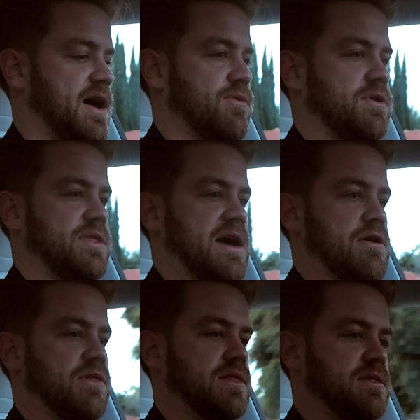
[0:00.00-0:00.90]
I will
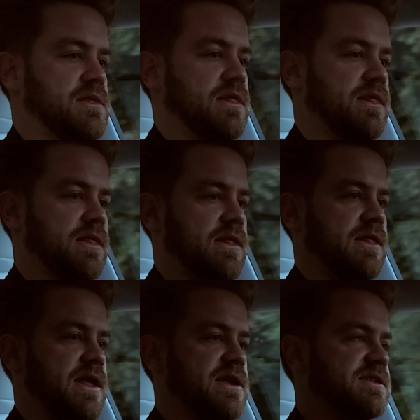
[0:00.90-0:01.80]
now
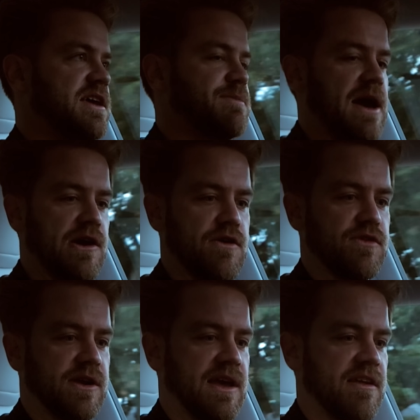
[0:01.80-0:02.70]
let it take back over
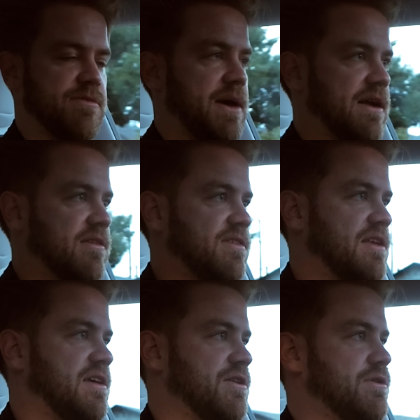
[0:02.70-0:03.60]
and get us back to
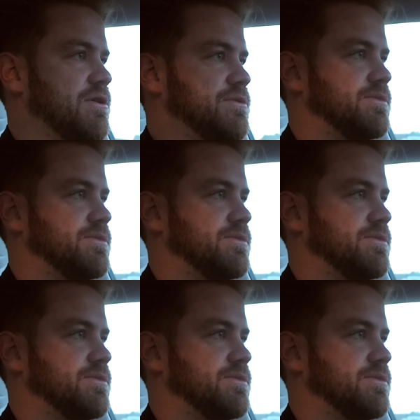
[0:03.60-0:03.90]
Santana Row.